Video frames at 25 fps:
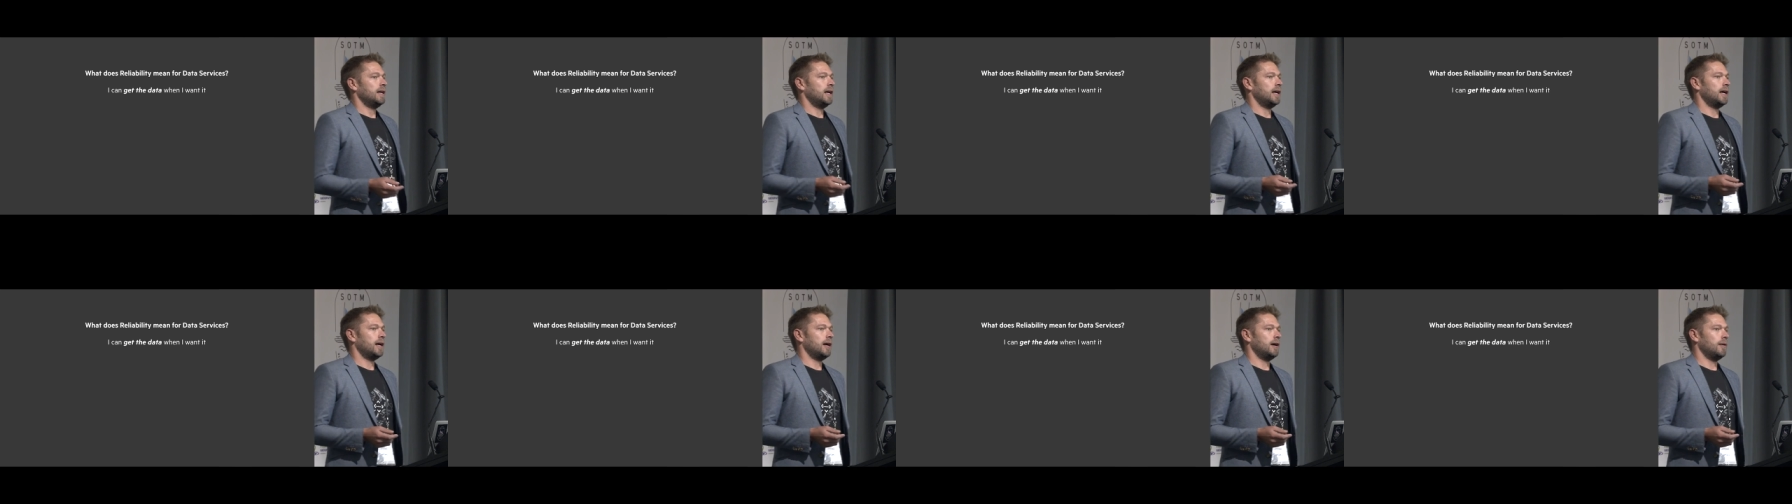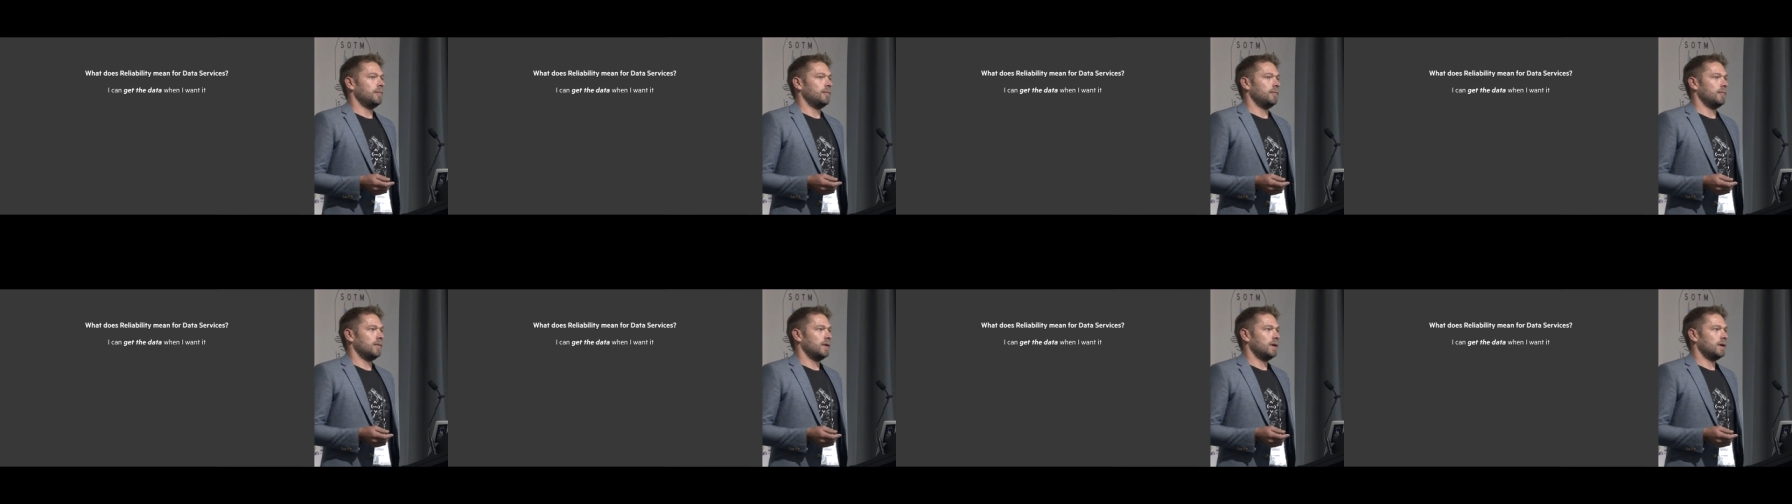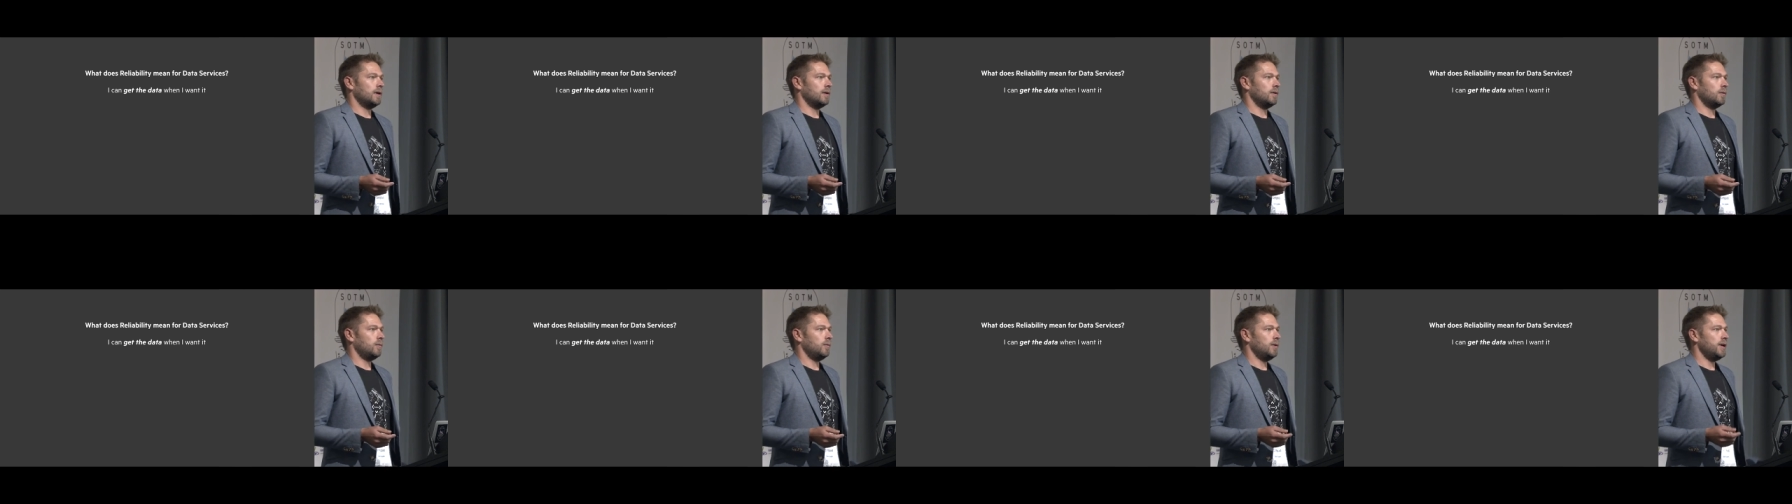Um,
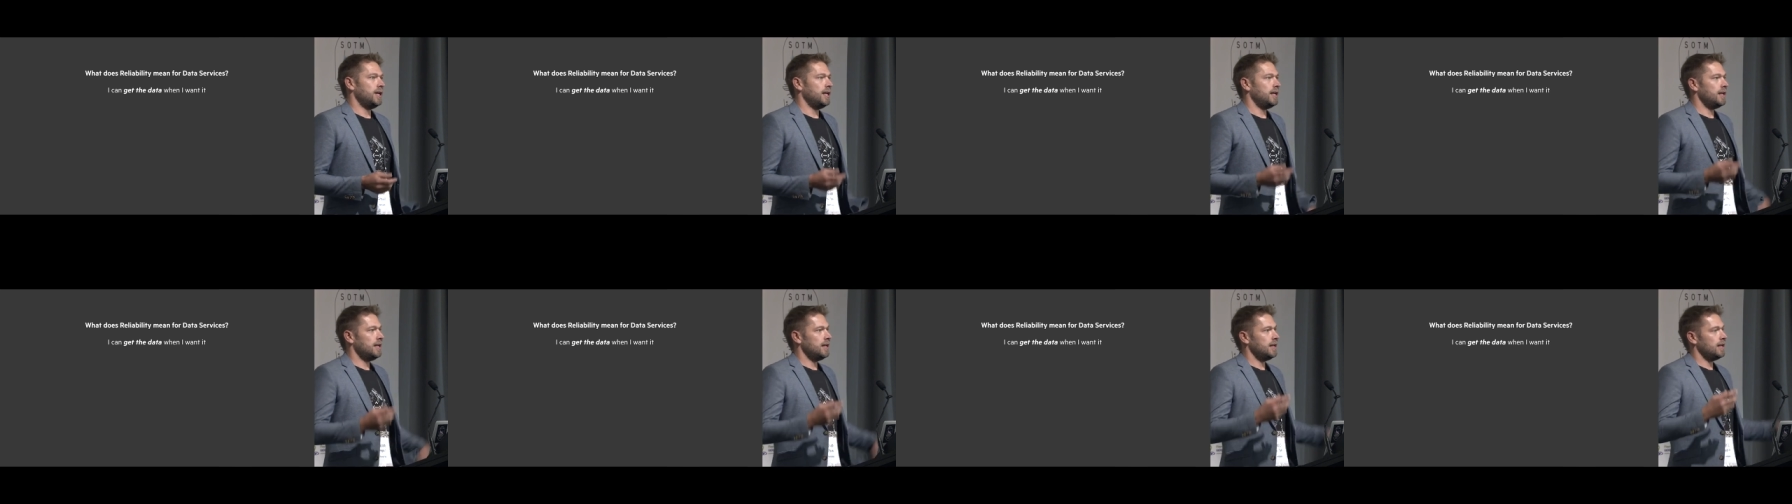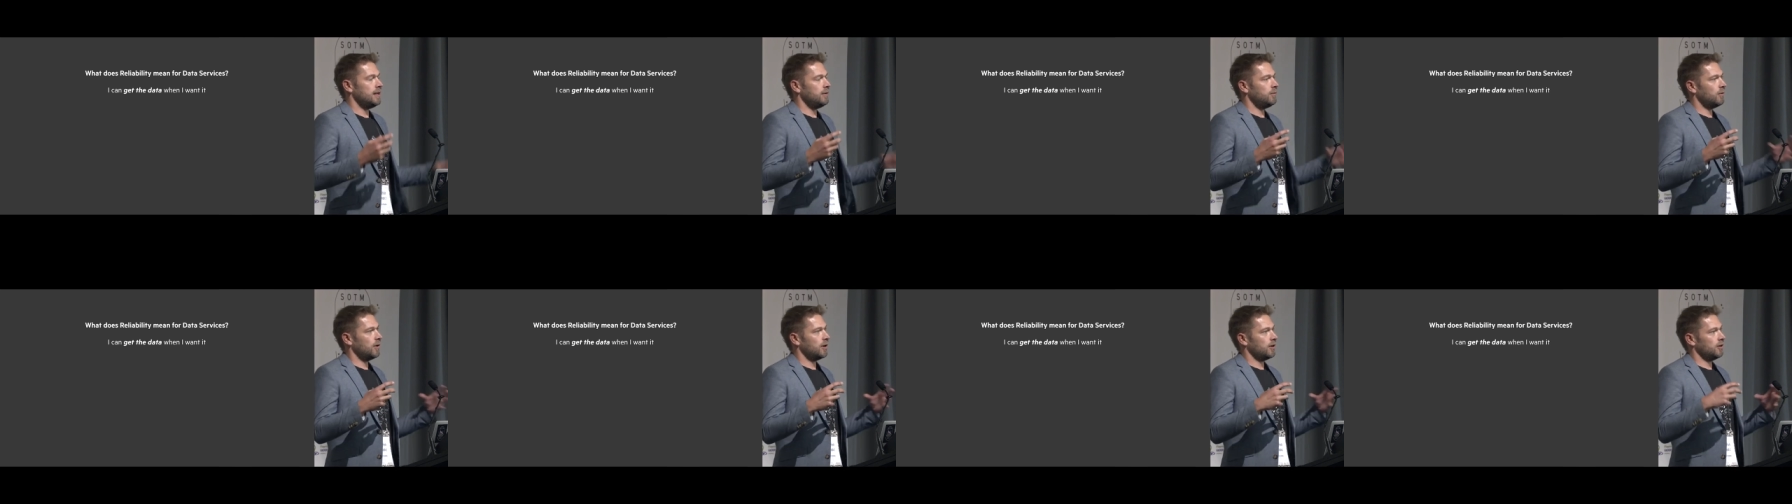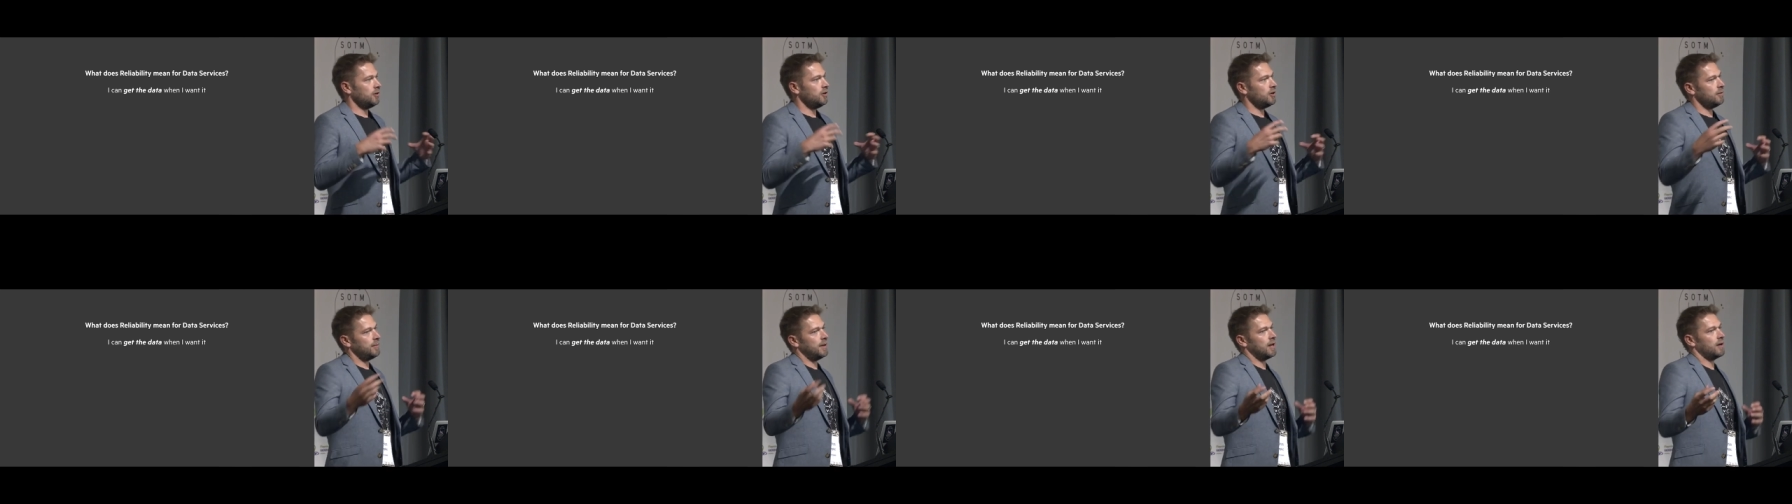we
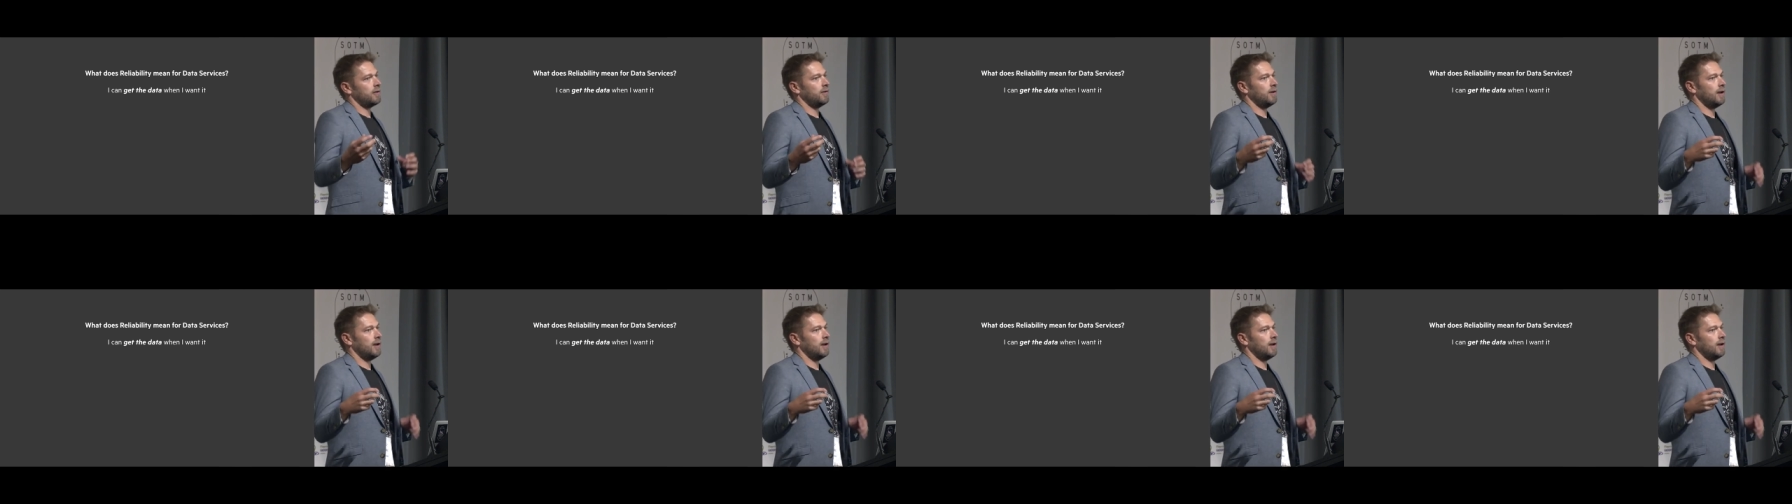want you to be able to